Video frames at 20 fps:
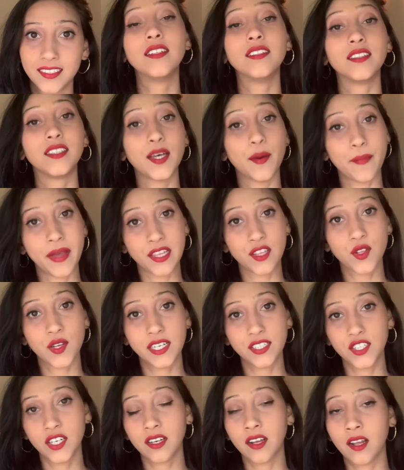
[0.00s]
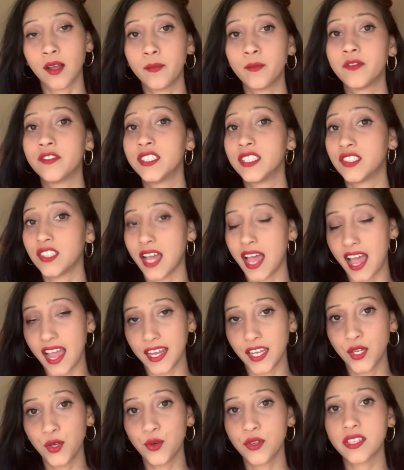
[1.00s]
The mensuration cup which I
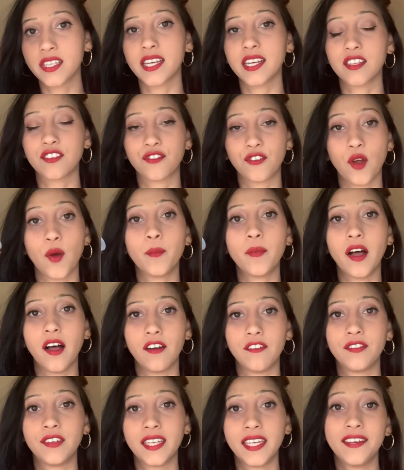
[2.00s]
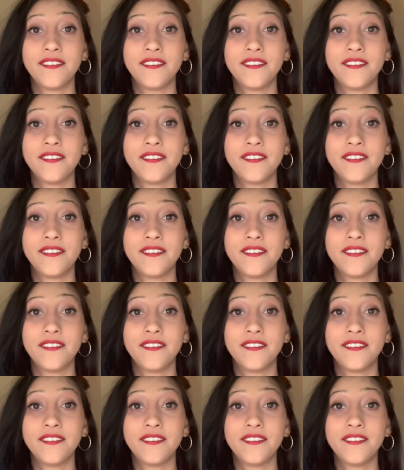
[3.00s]
use is from Avni.